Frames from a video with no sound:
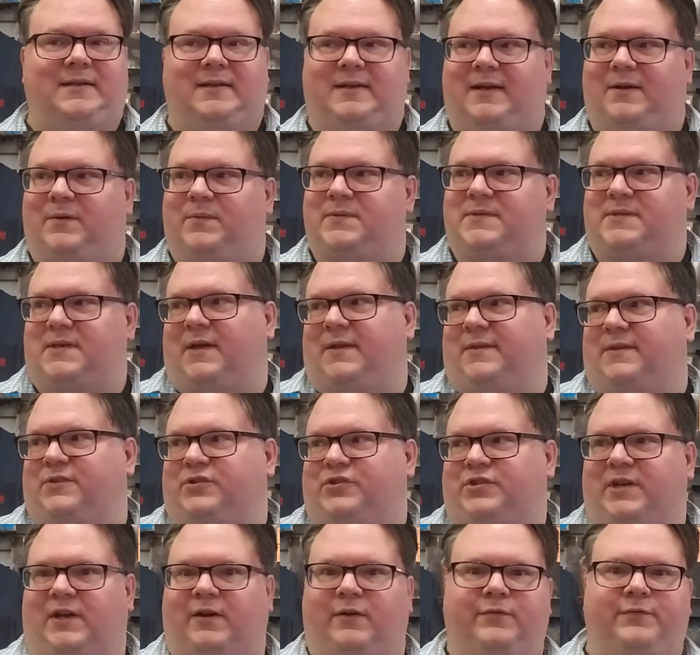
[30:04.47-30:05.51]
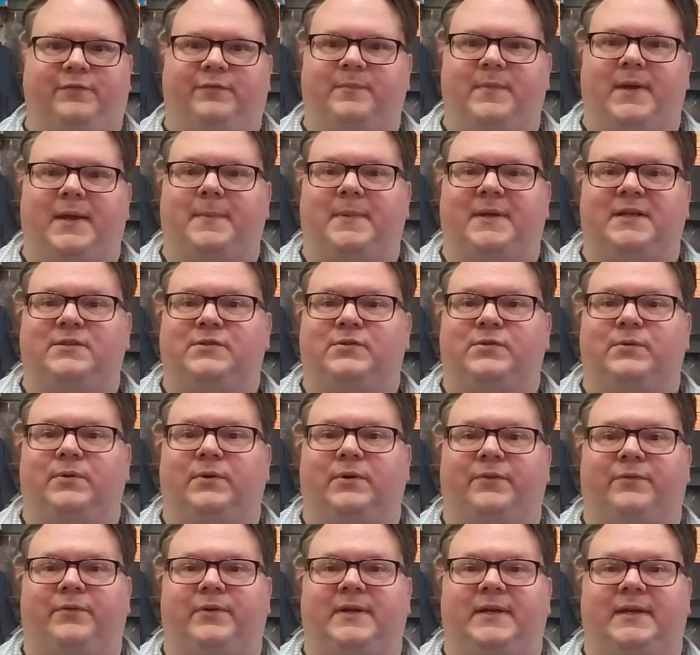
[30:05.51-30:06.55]
Uh, it was on the shelf maybe two or
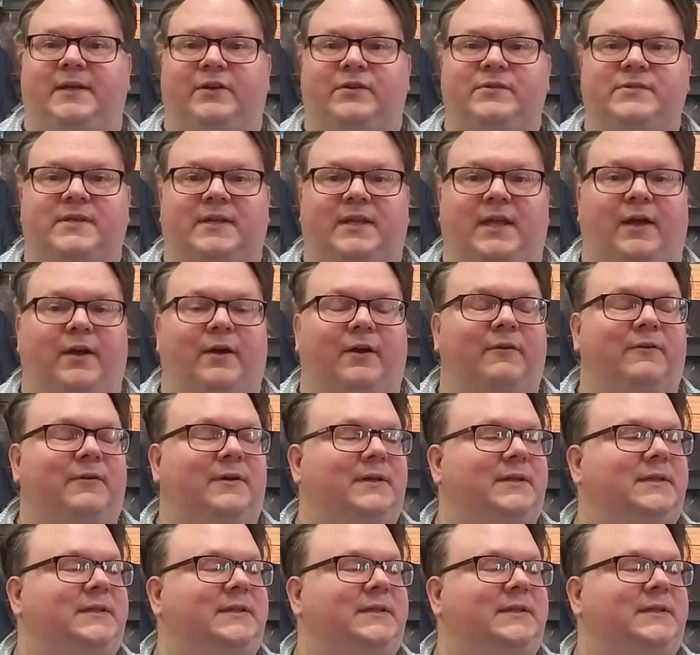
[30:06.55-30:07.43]
three years ago.